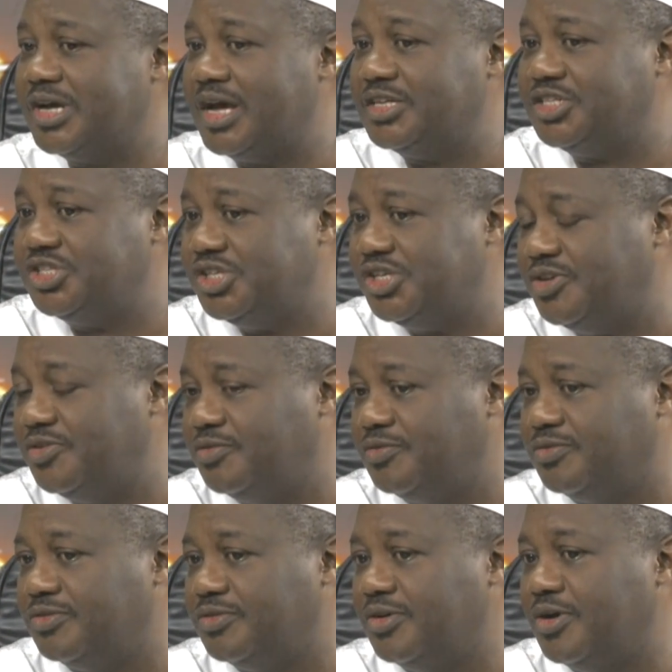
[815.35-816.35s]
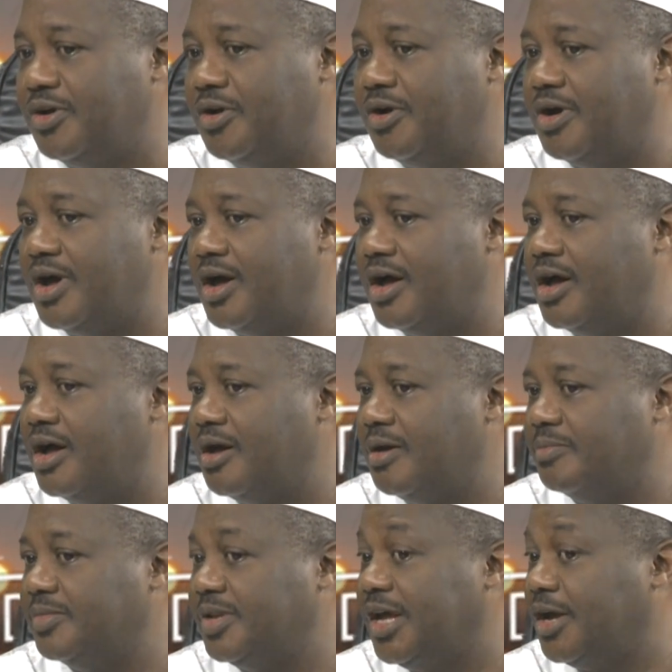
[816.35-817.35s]
achieve
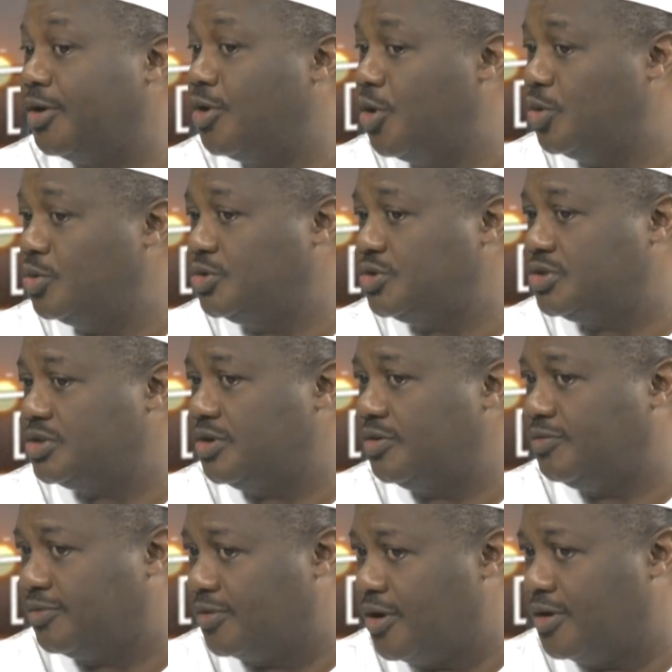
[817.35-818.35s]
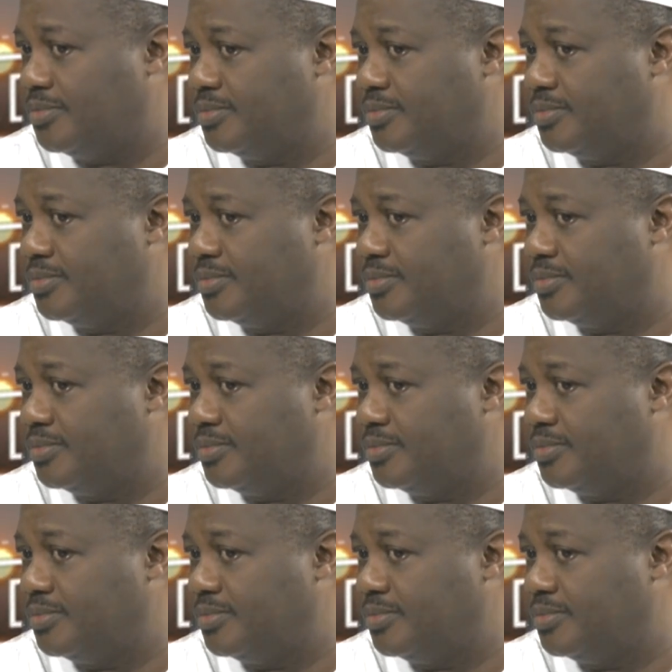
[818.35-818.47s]
their goals from.